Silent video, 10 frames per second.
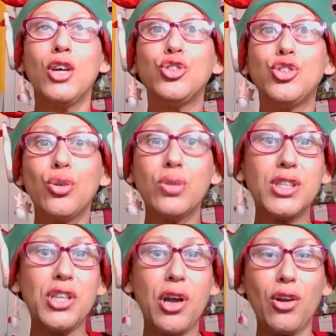Julie
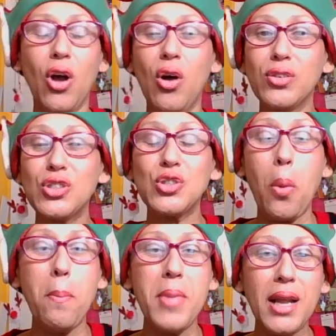shared so
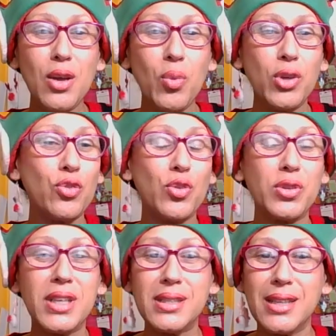many wonderful
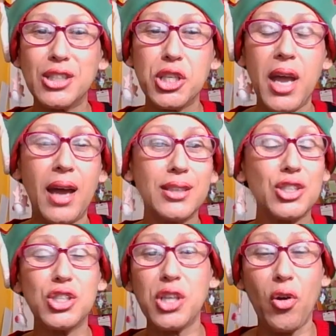things that she had, and
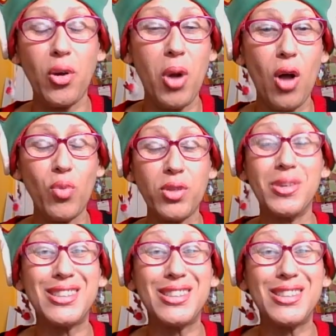she shared them all with me,